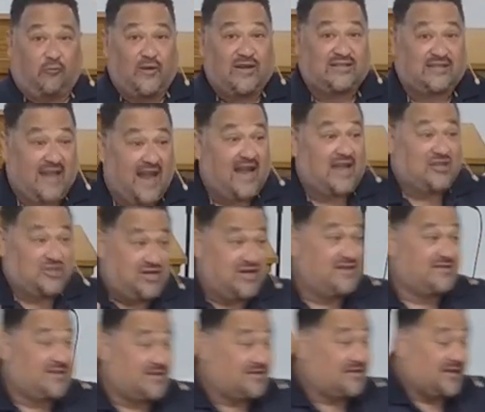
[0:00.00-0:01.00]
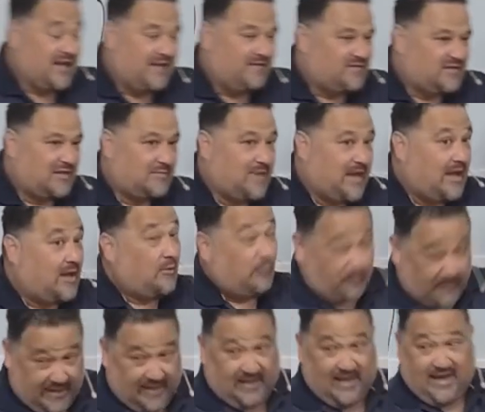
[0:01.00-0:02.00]
we say, Jesus lives in me,
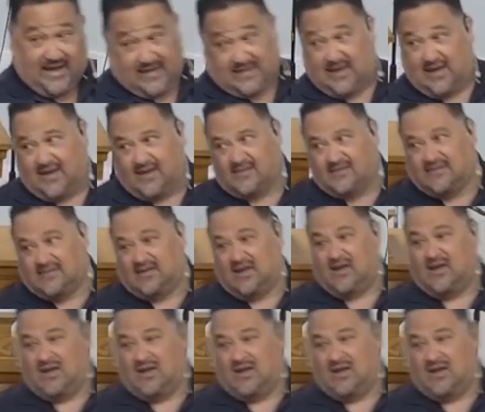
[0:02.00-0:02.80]
really, he does?